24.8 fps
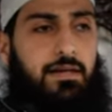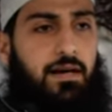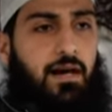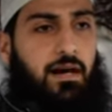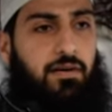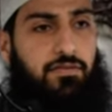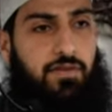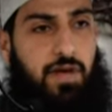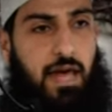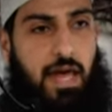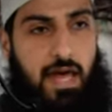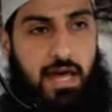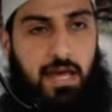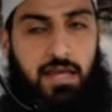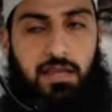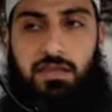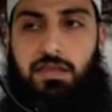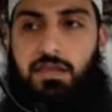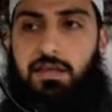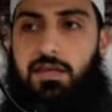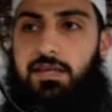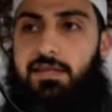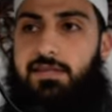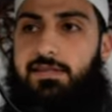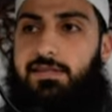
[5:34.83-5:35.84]
of
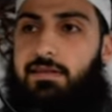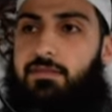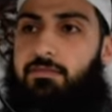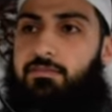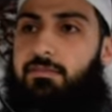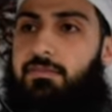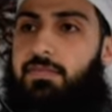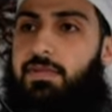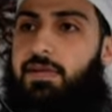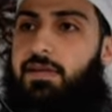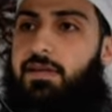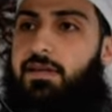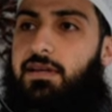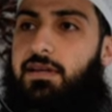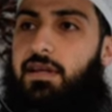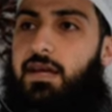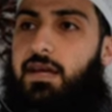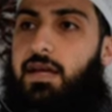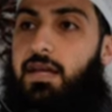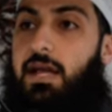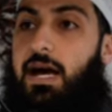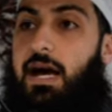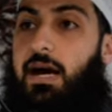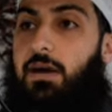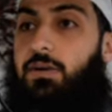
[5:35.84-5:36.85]
atheism
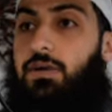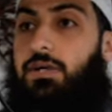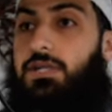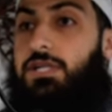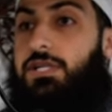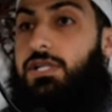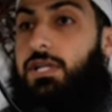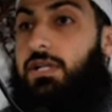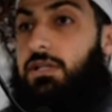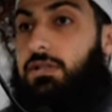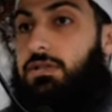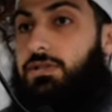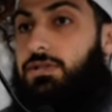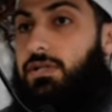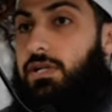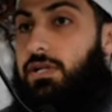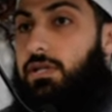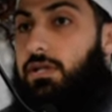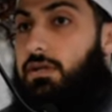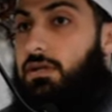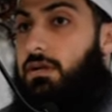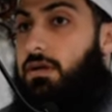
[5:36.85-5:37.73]
in our children.